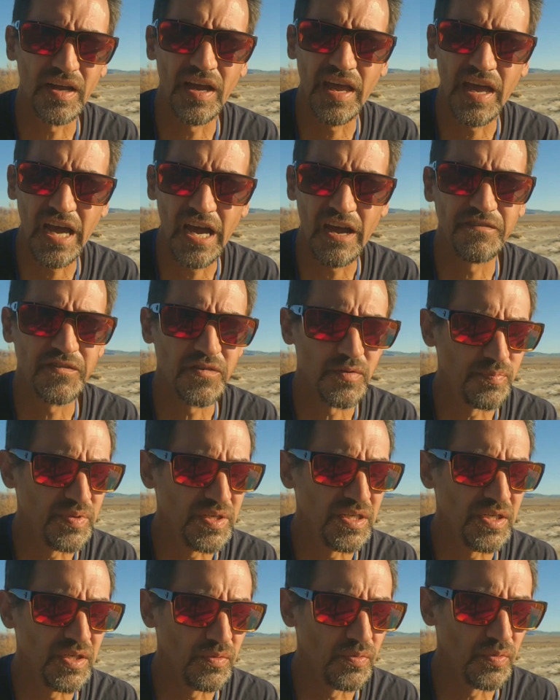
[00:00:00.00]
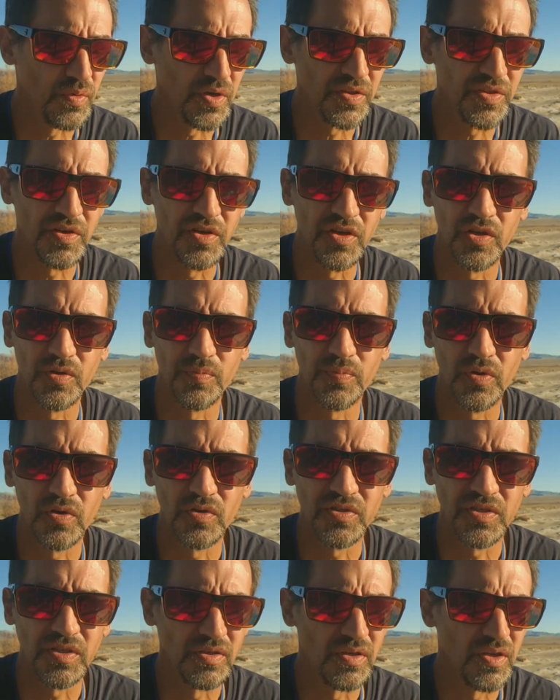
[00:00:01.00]
I have to be with another
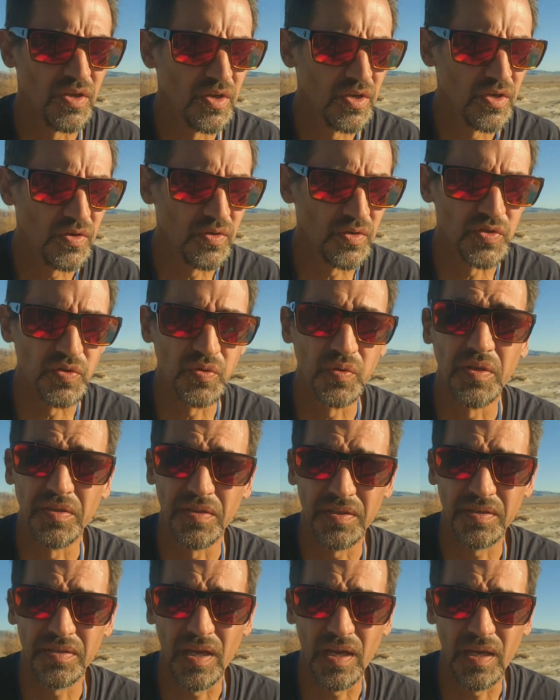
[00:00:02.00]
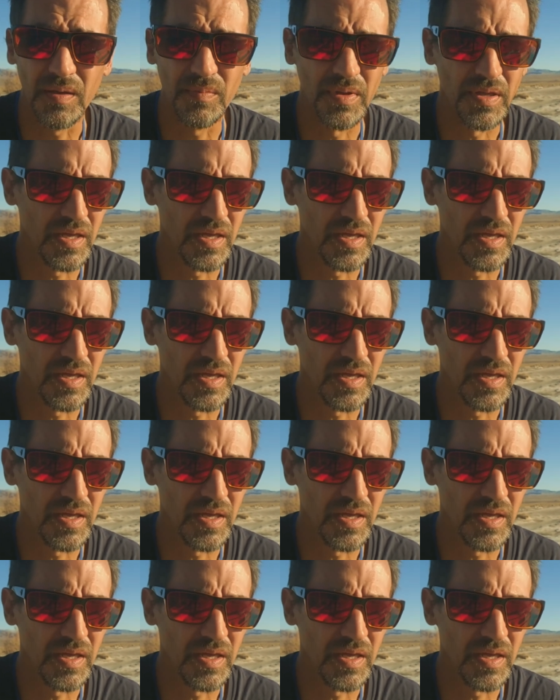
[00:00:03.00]
person who's doing the same,